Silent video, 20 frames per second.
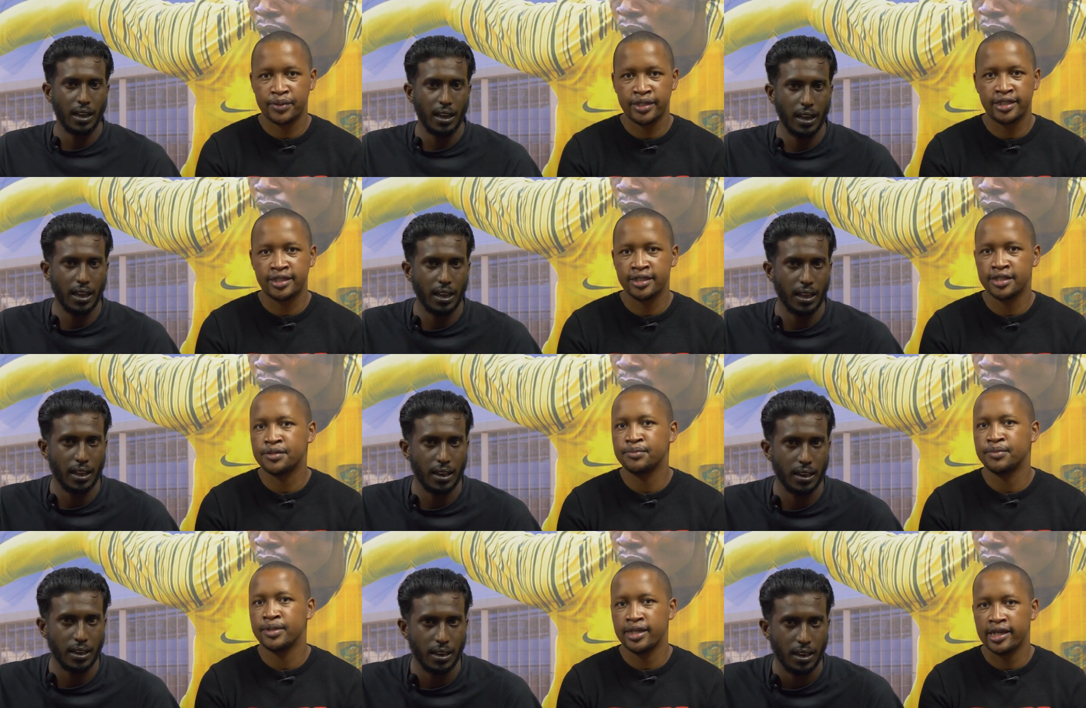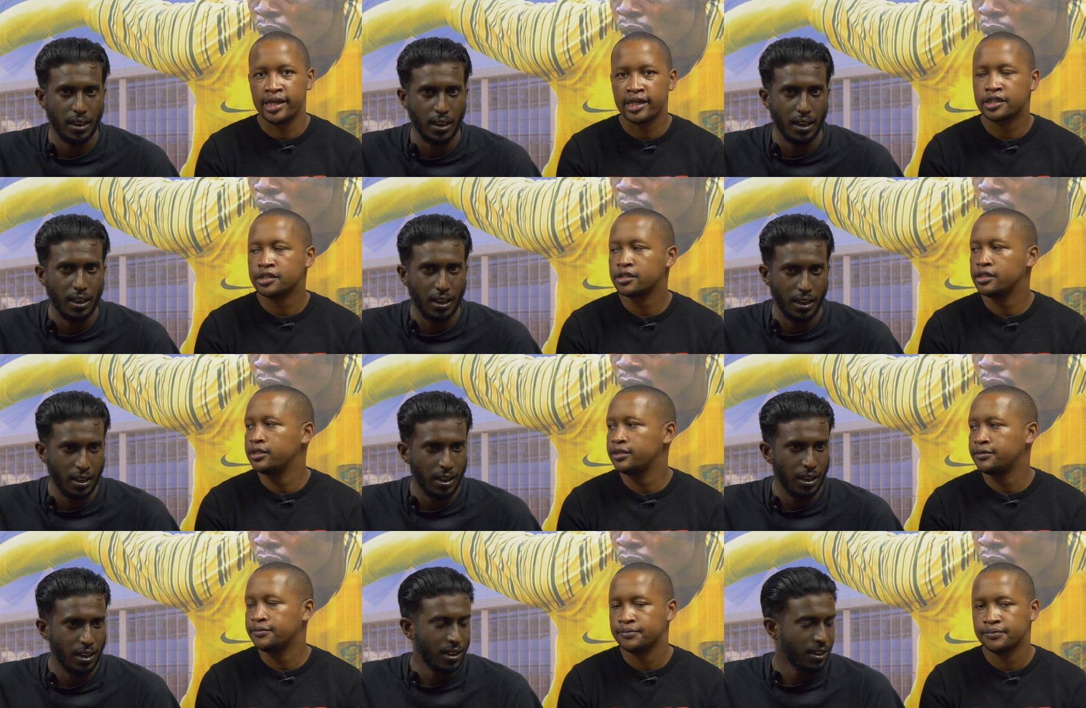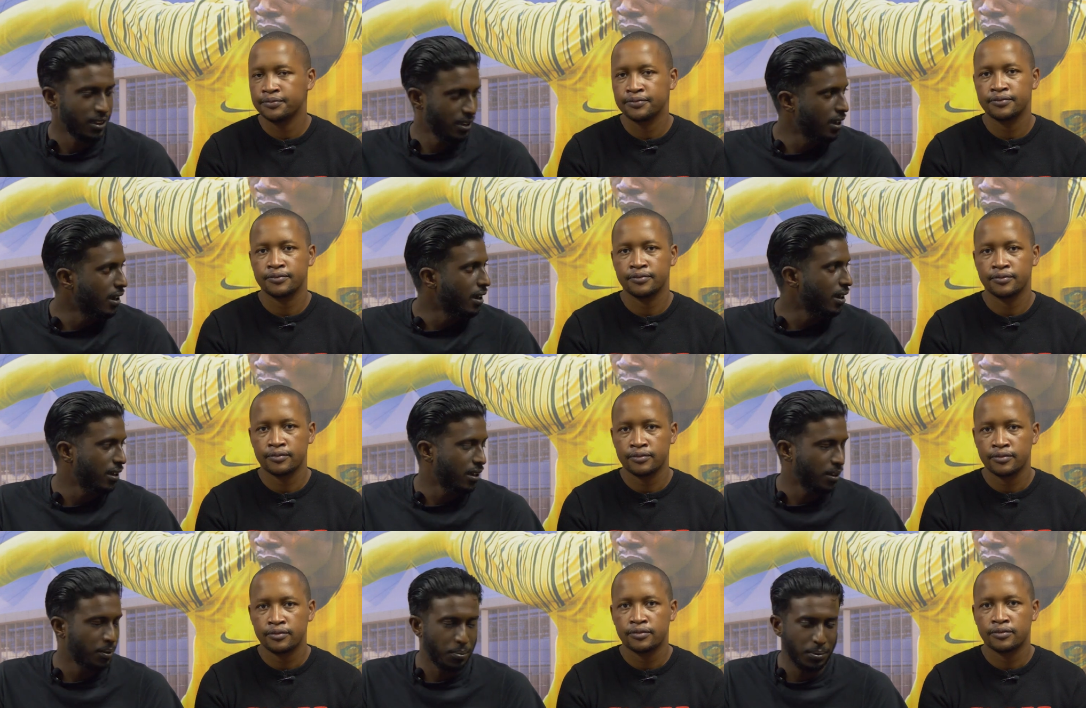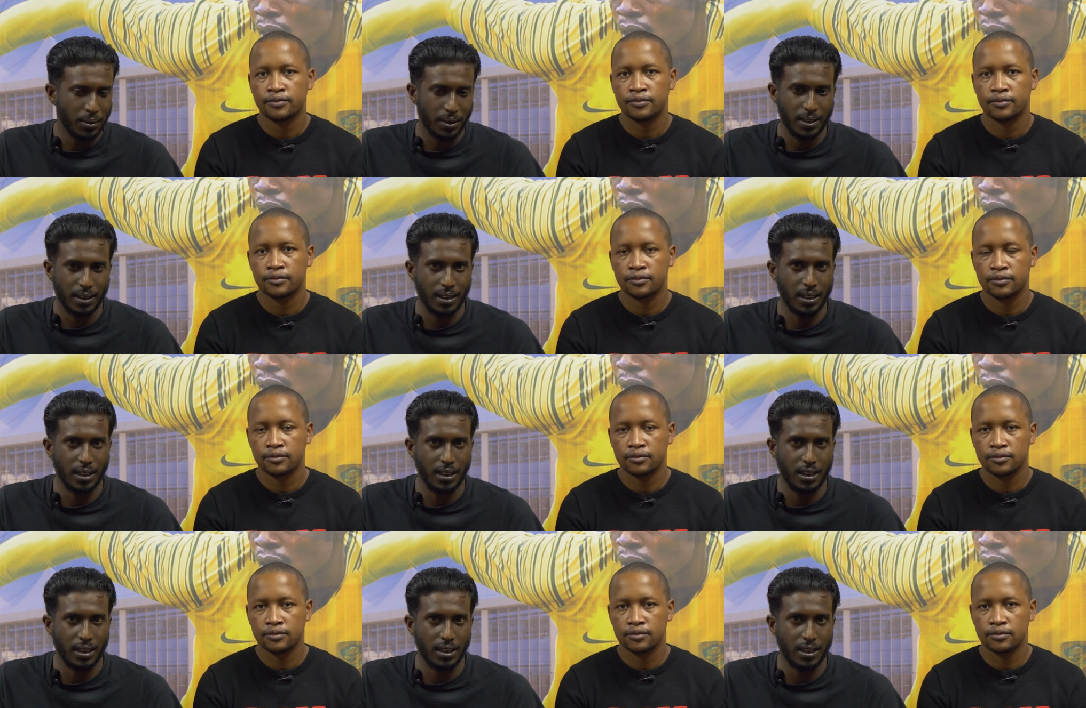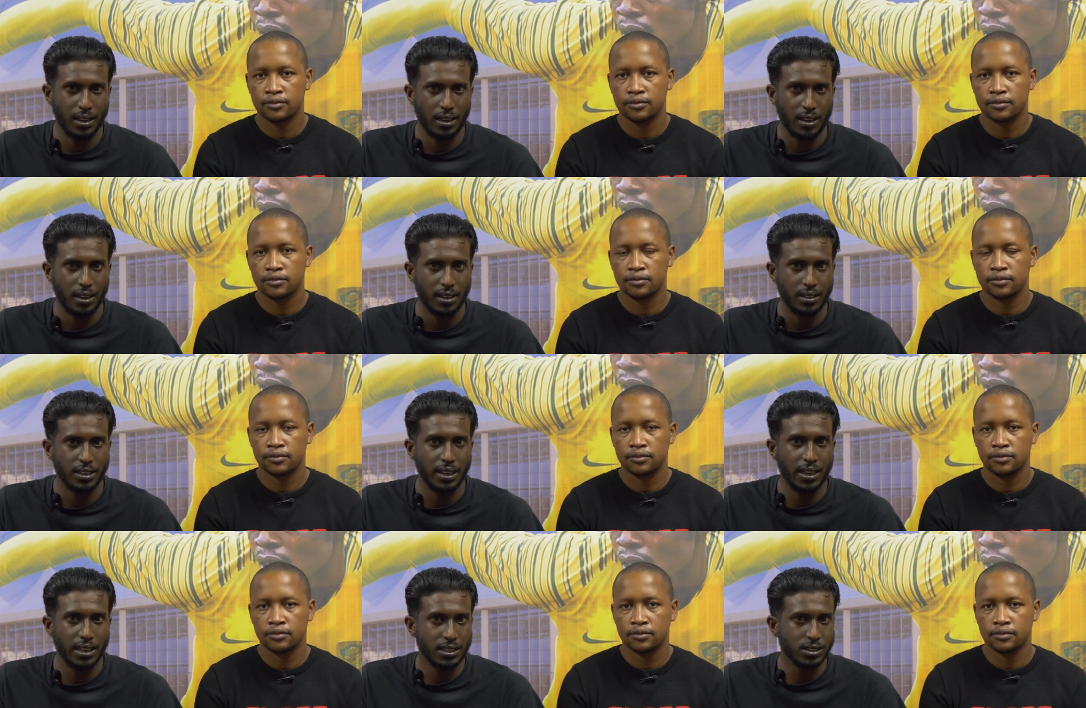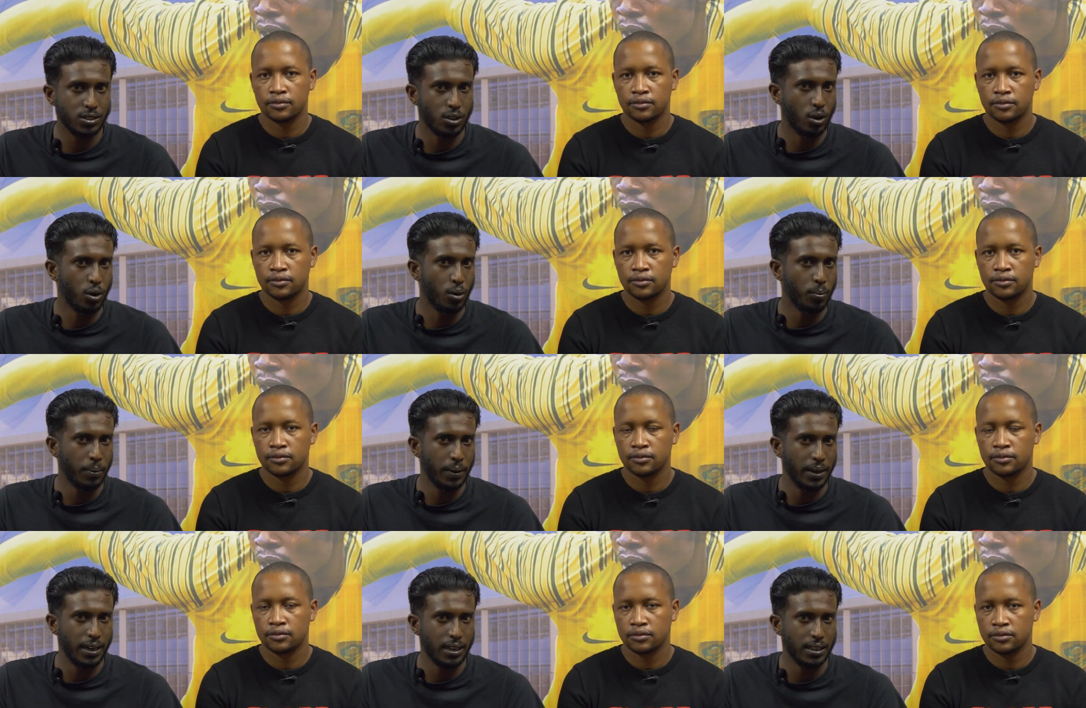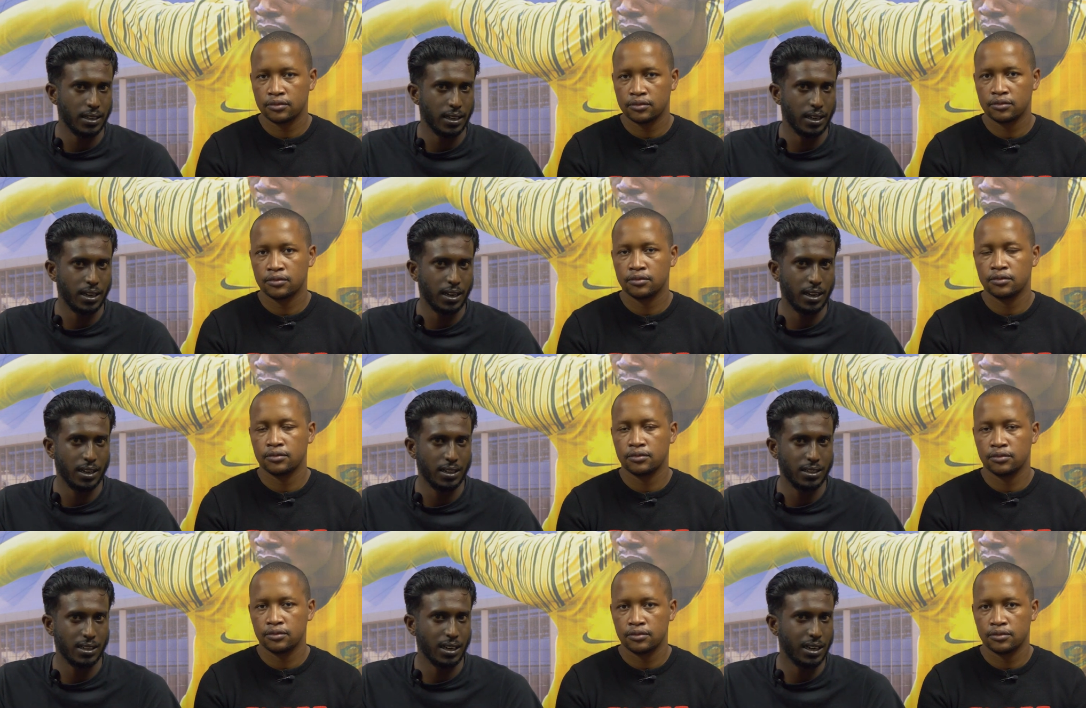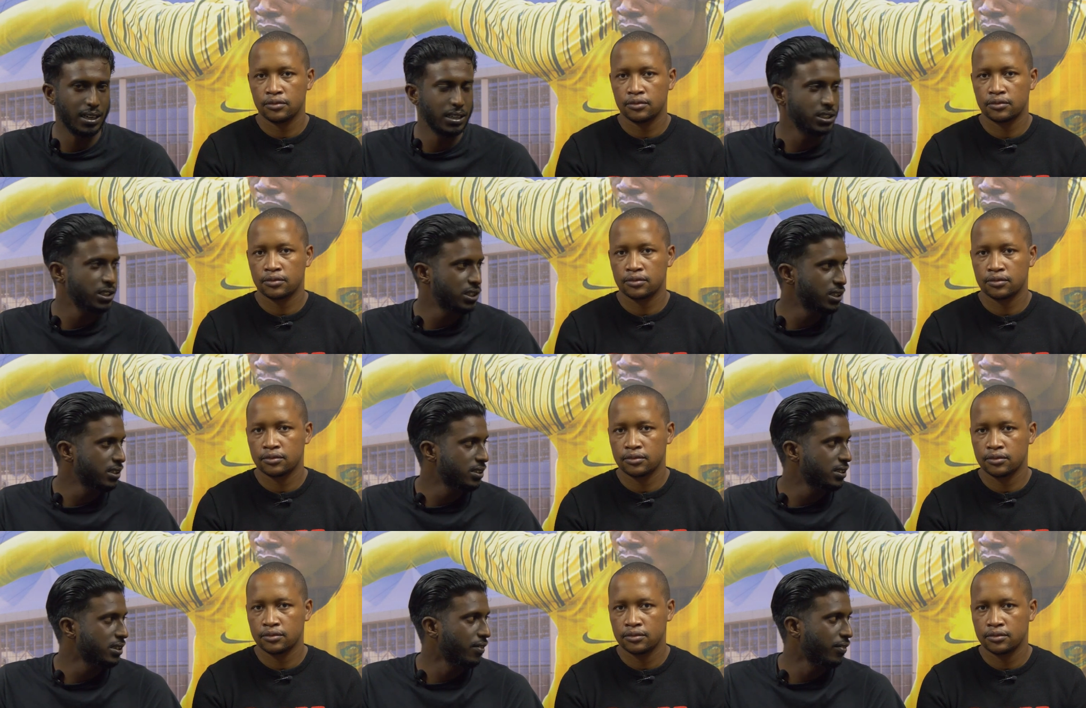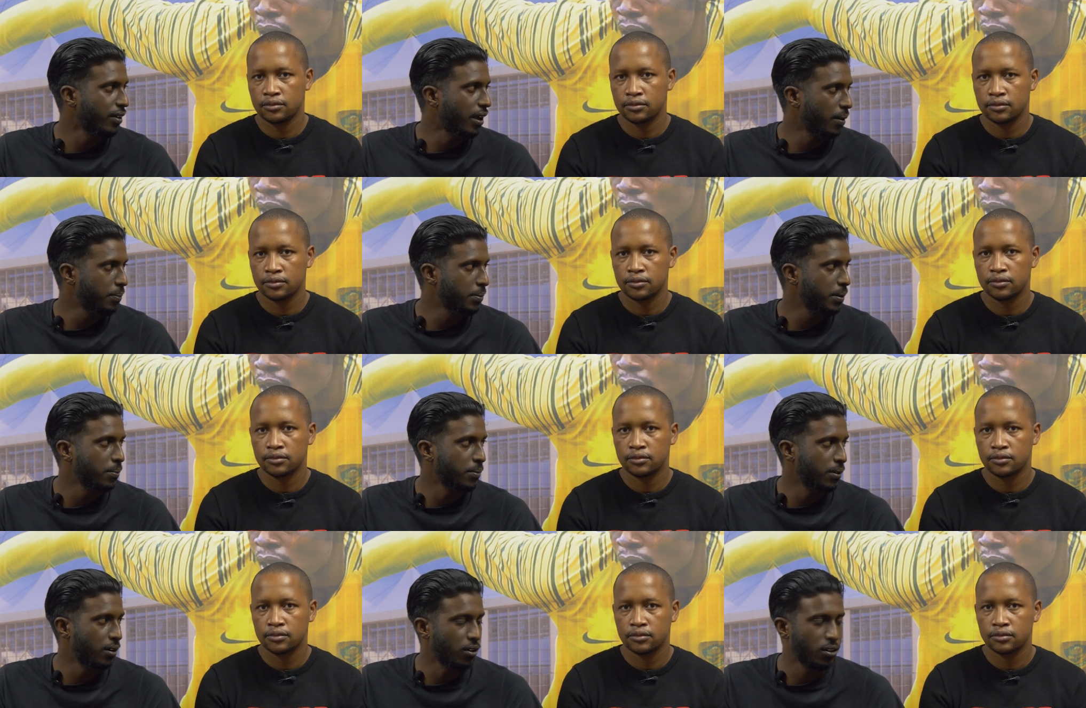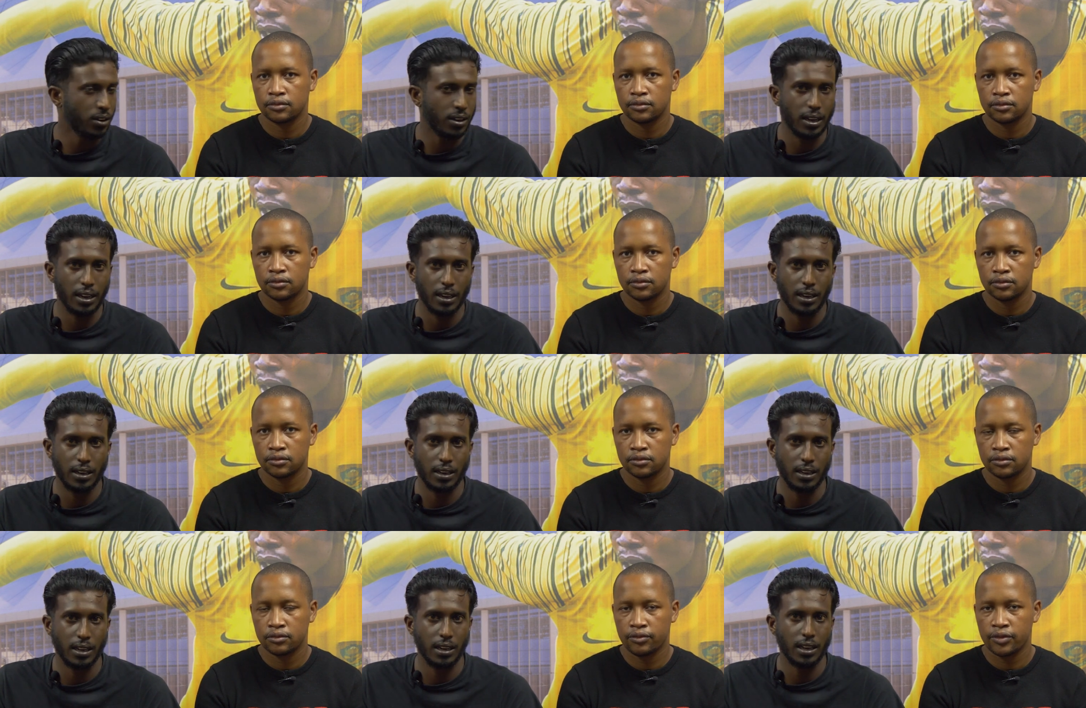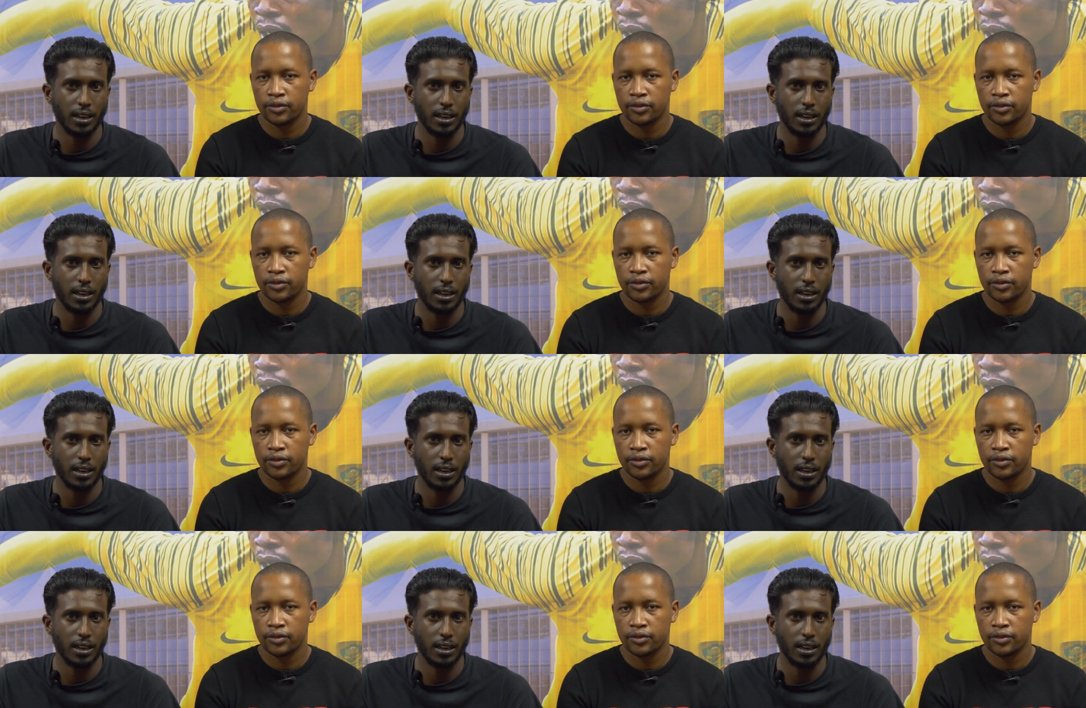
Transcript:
Speaker 1: and yeah, but uh, there is hope, and I think uh, the clean sheets have helped them a lot in